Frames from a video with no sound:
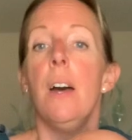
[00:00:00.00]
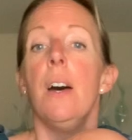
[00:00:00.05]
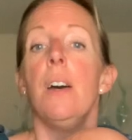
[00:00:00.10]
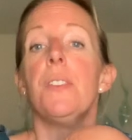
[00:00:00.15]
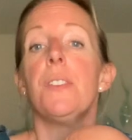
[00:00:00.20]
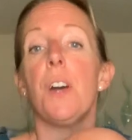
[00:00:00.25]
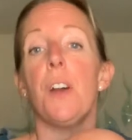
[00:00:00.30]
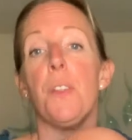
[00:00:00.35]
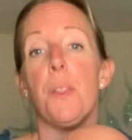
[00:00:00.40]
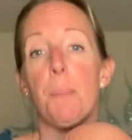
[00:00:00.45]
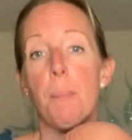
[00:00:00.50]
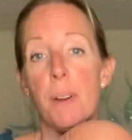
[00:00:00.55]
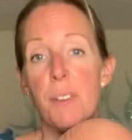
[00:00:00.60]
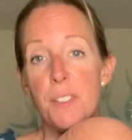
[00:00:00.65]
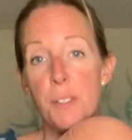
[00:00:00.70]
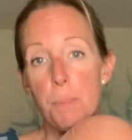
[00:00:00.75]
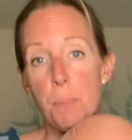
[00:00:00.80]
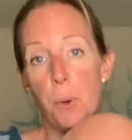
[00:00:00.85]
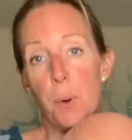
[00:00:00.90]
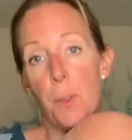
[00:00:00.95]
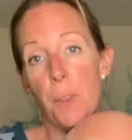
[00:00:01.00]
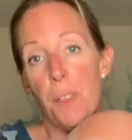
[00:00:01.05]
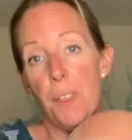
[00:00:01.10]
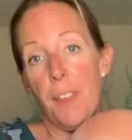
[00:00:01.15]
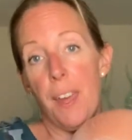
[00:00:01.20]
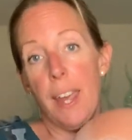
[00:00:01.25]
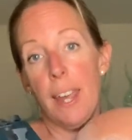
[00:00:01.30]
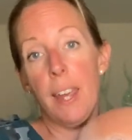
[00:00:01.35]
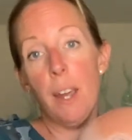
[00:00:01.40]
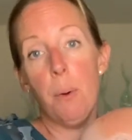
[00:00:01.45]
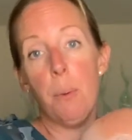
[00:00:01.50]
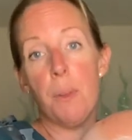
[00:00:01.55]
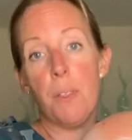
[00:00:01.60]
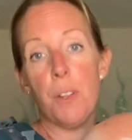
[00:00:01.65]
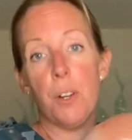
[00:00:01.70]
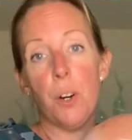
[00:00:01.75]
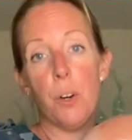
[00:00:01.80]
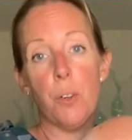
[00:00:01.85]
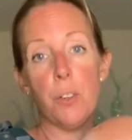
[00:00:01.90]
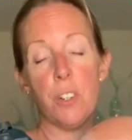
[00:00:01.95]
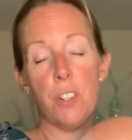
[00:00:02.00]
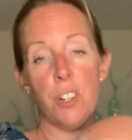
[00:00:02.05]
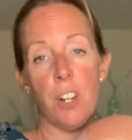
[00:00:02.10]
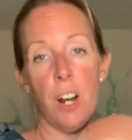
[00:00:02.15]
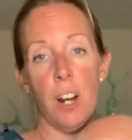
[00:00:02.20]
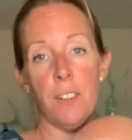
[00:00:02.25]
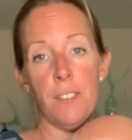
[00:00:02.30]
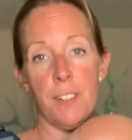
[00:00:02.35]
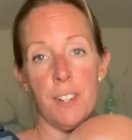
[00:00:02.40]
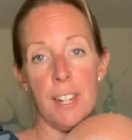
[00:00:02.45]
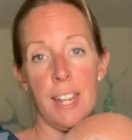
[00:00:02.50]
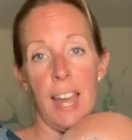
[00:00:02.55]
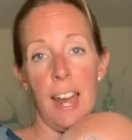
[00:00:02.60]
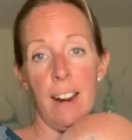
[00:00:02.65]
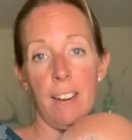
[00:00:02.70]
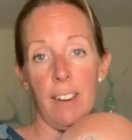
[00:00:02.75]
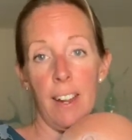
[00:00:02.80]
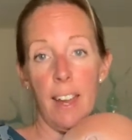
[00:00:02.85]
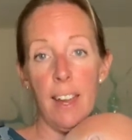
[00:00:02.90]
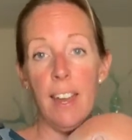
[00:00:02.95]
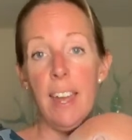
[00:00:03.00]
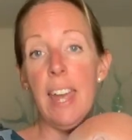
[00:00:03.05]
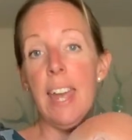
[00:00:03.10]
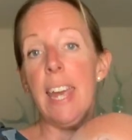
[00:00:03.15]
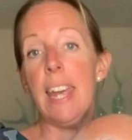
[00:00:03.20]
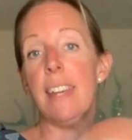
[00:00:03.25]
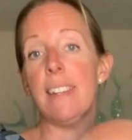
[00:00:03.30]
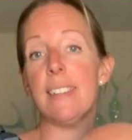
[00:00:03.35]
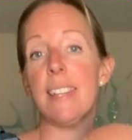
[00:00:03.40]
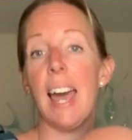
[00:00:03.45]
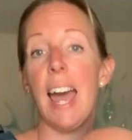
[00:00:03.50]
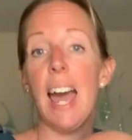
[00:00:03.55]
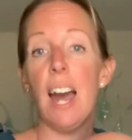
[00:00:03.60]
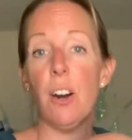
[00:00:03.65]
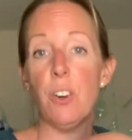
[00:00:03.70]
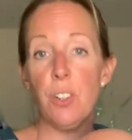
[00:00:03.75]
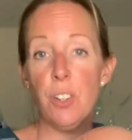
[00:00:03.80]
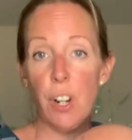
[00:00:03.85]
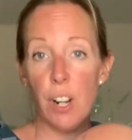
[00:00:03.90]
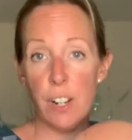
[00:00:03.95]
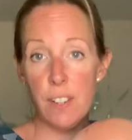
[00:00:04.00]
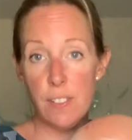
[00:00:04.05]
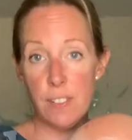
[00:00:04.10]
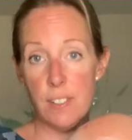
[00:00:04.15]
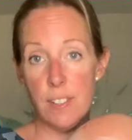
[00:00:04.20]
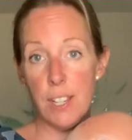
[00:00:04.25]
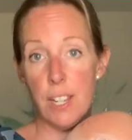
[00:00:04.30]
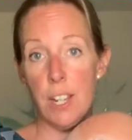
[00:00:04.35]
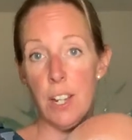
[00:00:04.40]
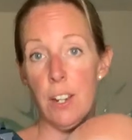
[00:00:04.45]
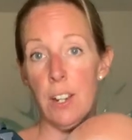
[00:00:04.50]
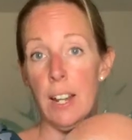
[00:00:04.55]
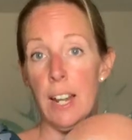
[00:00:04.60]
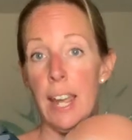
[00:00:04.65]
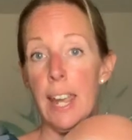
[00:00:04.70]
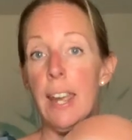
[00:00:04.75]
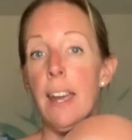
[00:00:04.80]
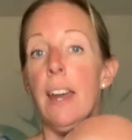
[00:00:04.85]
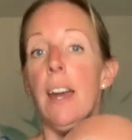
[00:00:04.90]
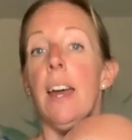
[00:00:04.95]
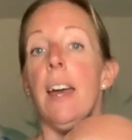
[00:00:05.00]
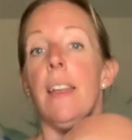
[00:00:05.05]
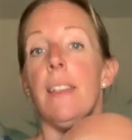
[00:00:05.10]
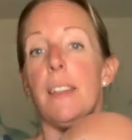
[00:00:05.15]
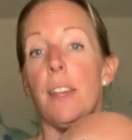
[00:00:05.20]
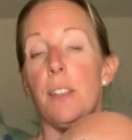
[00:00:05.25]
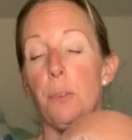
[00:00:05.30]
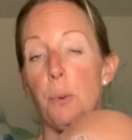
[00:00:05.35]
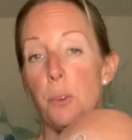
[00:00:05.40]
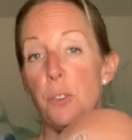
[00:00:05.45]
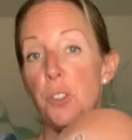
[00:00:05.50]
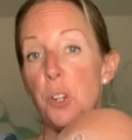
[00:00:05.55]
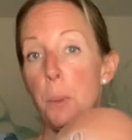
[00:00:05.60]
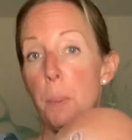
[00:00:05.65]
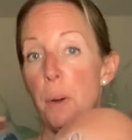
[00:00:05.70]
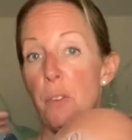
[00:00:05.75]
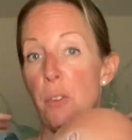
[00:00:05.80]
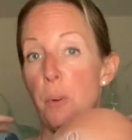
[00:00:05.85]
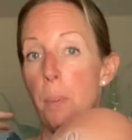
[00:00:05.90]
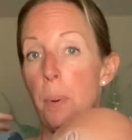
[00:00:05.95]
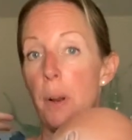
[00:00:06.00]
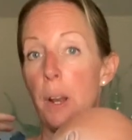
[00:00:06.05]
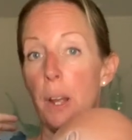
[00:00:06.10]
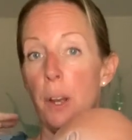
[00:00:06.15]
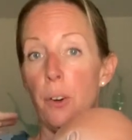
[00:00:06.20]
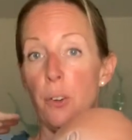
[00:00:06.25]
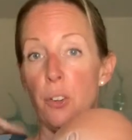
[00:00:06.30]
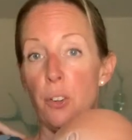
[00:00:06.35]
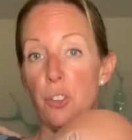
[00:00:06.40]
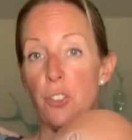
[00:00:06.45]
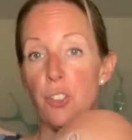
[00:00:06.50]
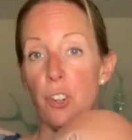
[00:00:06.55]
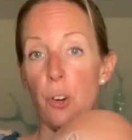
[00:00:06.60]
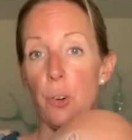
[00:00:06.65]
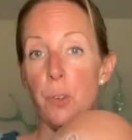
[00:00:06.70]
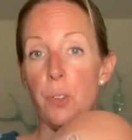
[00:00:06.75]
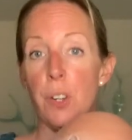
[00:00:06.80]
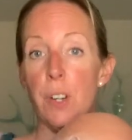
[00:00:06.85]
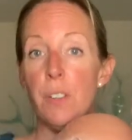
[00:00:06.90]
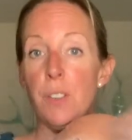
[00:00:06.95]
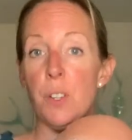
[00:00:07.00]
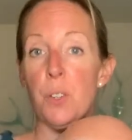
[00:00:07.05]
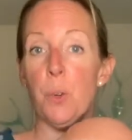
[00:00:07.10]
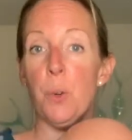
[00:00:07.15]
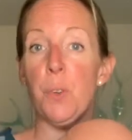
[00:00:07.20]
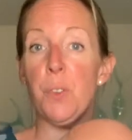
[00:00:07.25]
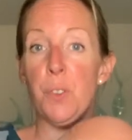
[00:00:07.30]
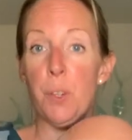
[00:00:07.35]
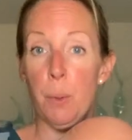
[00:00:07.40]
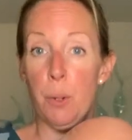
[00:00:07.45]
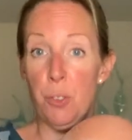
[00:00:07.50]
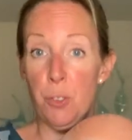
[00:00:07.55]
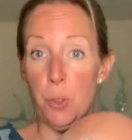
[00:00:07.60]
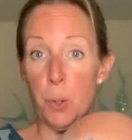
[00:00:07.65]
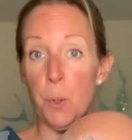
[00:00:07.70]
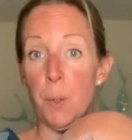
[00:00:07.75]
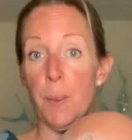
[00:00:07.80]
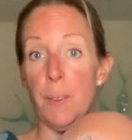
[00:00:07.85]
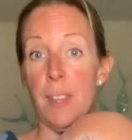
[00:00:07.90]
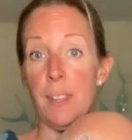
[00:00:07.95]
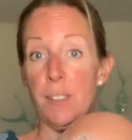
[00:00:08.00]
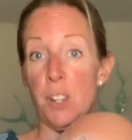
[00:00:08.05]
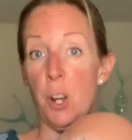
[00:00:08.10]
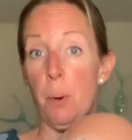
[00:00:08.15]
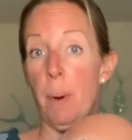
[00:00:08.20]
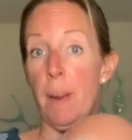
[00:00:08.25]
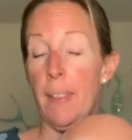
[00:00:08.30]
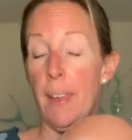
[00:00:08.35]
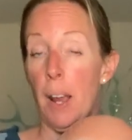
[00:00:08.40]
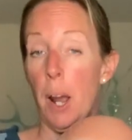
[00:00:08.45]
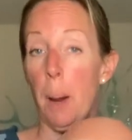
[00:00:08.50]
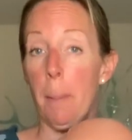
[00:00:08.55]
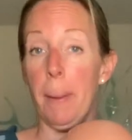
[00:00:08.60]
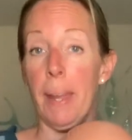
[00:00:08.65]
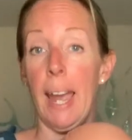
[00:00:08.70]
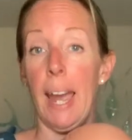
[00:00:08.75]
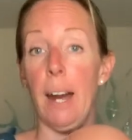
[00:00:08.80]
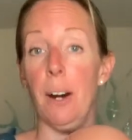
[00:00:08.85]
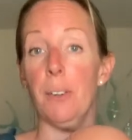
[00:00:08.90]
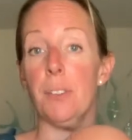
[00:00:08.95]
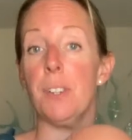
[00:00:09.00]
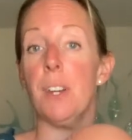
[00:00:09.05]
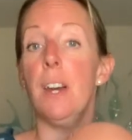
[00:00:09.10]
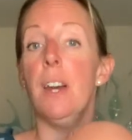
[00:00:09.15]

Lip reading: So the most important thing with an older child in a carrier is they're held nice and securely. This will stop it from pulling on your shoulders and also ensure that there's no way they're coming out.